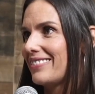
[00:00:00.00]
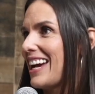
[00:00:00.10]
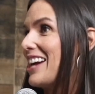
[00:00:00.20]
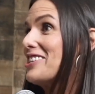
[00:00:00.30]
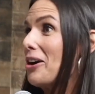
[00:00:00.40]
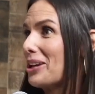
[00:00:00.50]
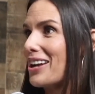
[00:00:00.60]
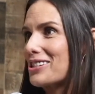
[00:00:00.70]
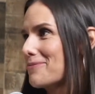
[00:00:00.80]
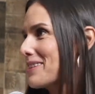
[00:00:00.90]
I know
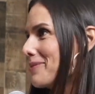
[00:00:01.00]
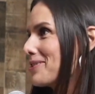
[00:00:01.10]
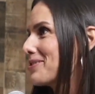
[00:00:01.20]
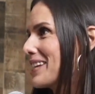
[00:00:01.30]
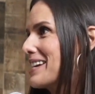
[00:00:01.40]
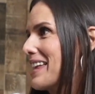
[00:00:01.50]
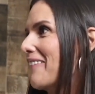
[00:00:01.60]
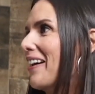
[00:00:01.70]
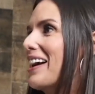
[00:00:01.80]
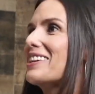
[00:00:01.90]
lots of people who say
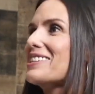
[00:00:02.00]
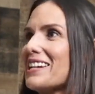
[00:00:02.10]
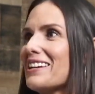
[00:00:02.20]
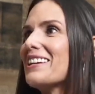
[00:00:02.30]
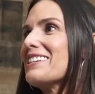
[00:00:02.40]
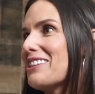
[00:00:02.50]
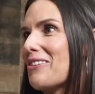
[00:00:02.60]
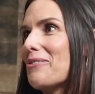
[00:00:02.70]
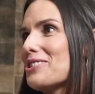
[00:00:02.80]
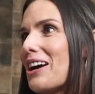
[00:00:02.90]
that, right? There's,
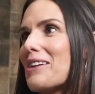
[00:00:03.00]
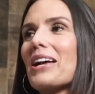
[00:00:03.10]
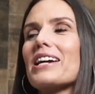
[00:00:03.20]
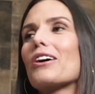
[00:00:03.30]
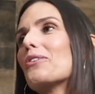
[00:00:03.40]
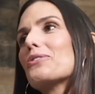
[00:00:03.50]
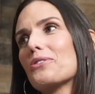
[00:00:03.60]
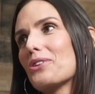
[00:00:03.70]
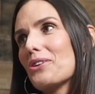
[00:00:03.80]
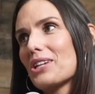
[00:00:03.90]
which I'm like, oh,
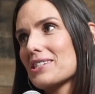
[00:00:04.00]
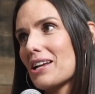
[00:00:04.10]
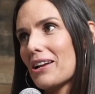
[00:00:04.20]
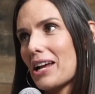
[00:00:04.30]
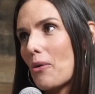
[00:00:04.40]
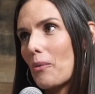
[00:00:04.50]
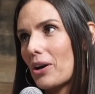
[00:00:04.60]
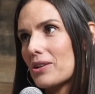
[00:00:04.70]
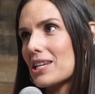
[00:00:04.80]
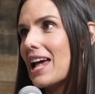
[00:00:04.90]
no, that's not how it
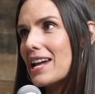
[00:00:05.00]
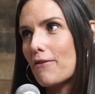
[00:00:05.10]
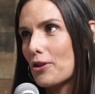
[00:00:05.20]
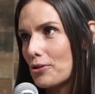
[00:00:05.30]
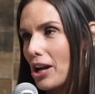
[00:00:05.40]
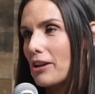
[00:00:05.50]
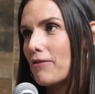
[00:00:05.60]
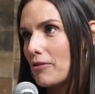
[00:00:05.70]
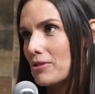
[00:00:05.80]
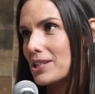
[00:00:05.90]
works. A, if you're not a
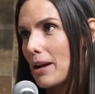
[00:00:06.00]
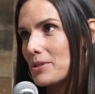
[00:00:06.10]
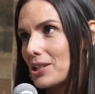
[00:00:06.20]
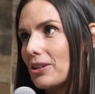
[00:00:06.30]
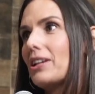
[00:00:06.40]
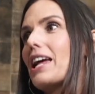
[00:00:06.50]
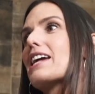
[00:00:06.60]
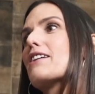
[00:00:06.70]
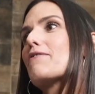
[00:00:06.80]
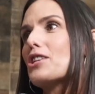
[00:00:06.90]
fit receptacle,
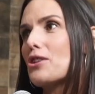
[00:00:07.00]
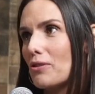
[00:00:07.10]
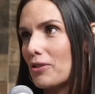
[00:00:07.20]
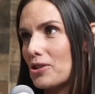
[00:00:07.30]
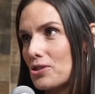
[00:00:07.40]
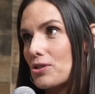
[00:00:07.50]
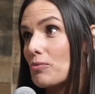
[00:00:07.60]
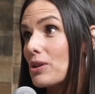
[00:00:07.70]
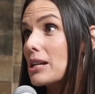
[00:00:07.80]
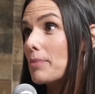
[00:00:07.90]
A, if the universe doesn't
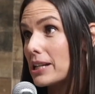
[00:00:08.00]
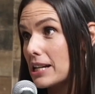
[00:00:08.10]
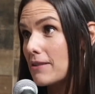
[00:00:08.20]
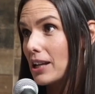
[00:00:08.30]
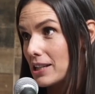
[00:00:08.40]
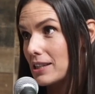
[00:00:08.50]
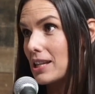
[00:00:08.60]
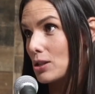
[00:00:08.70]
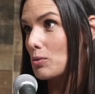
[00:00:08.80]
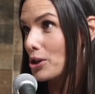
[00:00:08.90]
really believe that
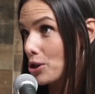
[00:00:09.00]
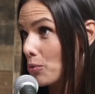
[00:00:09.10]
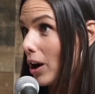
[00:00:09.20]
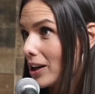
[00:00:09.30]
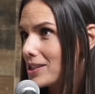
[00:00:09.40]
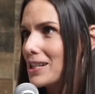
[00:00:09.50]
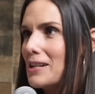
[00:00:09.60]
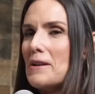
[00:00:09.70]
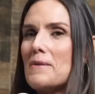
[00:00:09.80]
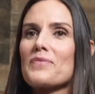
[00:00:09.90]
this is what you want,
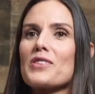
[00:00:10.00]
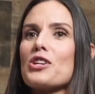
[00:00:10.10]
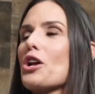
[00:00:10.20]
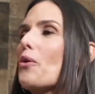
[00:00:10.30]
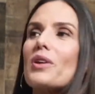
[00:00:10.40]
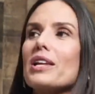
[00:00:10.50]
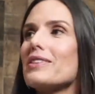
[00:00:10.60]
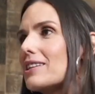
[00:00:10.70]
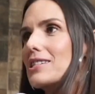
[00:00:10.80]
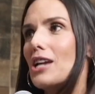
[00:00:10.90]

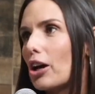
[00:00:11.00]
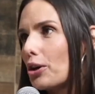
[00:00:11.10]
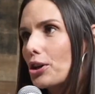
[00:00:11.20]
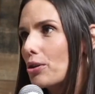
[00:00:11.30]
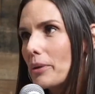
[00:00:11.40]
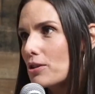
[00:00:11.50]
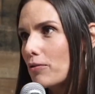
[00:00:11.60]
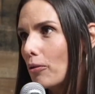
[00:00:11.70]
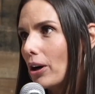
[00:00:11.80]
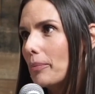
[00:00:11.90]
that's not going to come into
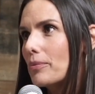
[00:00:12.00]
form.